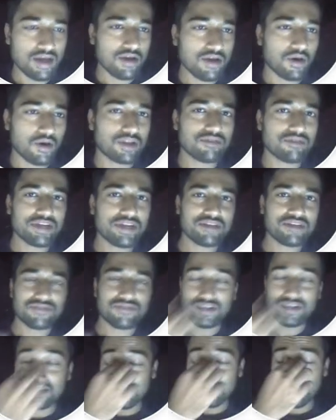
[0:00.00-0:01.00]
on the very
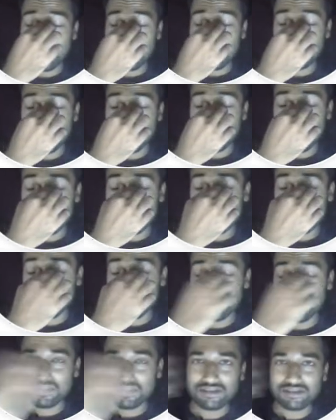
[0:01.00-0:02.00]
first day of your
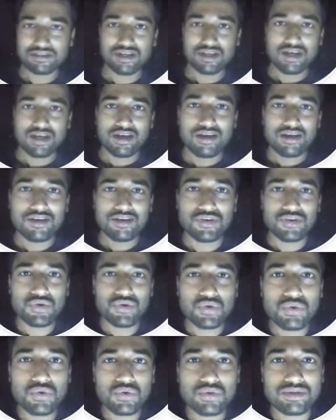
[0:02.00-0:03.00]
operations,
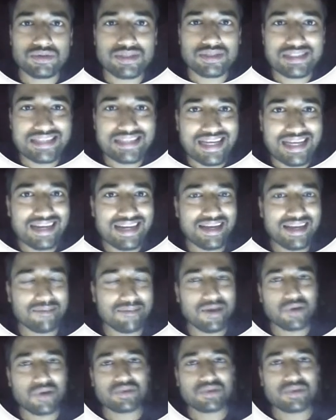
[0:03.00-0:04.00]
you sell
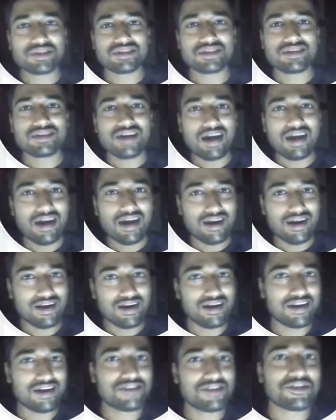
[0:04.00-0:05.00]
about
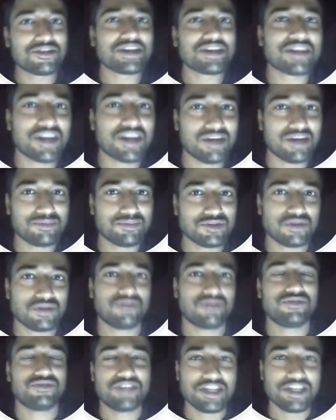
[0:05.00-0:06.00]
100 cups of
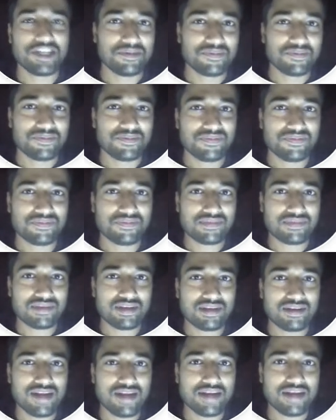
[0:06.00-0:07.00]
tea,
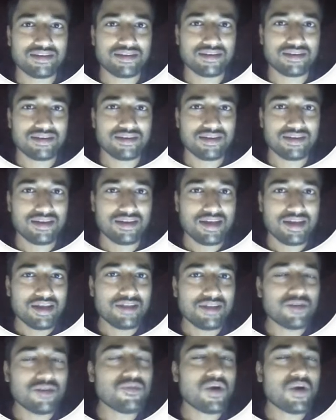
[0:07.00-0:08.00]
right?
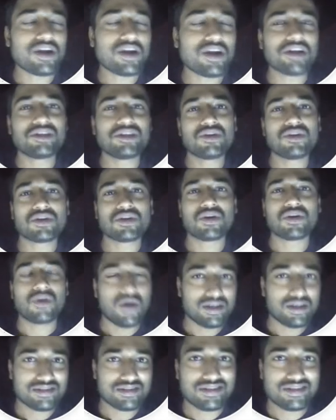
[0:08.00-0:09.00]
Now, what are your
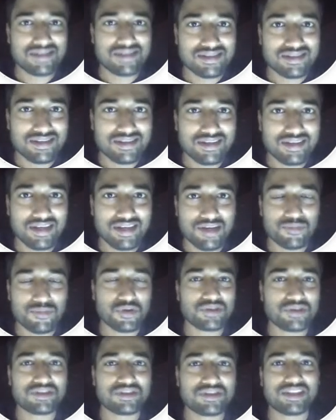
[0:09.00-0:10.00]
costs in
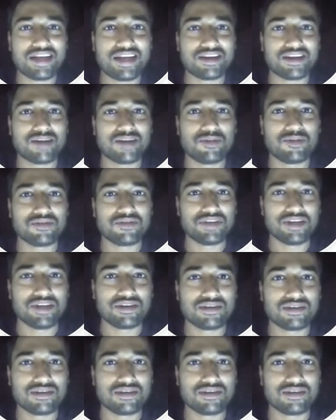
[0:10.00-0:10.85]
producing that cup of tea?